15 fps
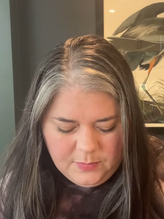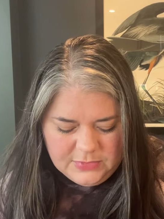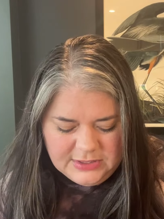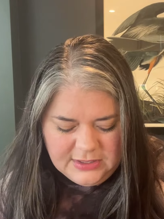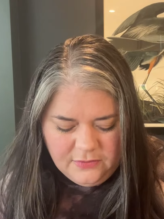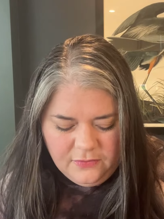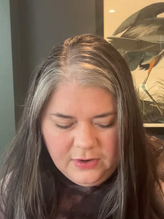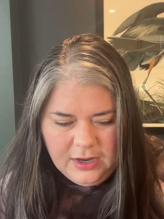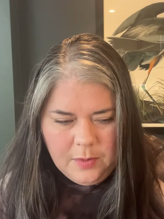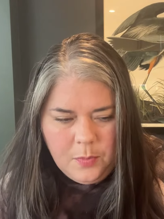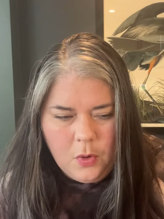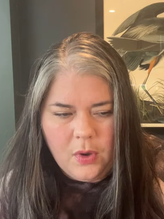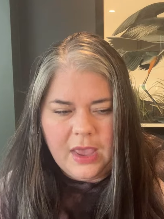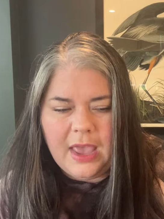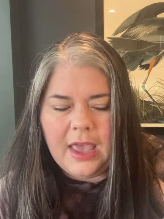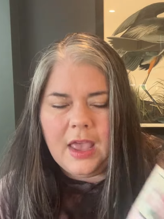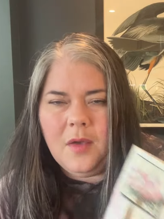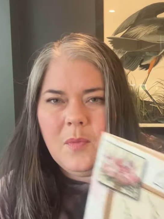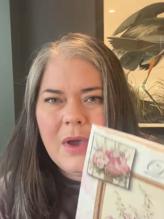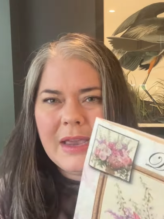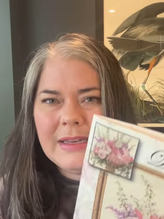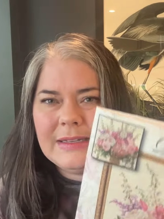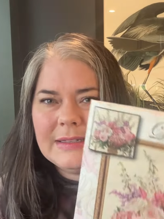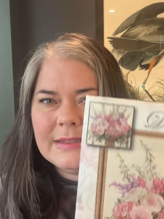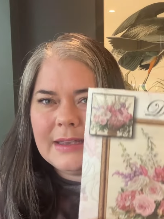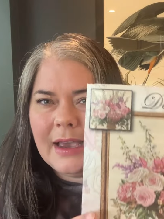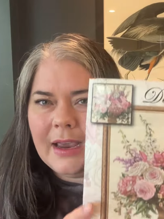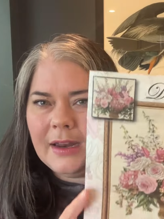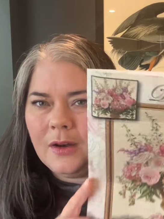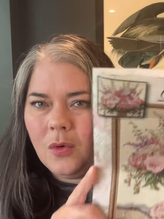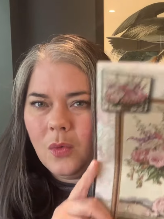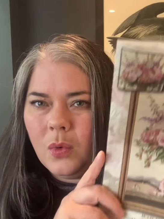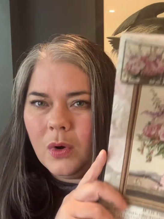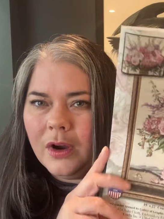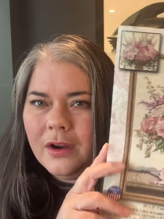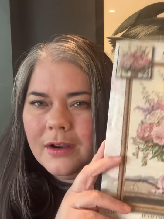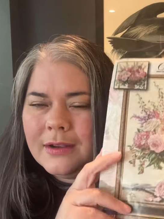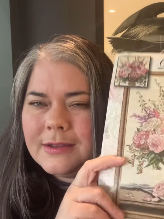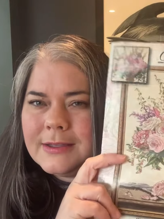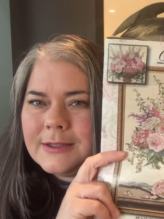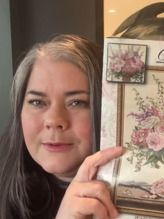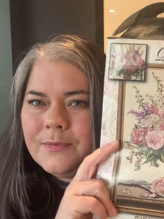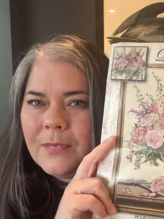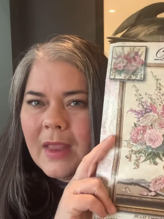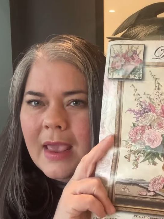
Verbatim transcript: Symphony Bouquet by Design Works.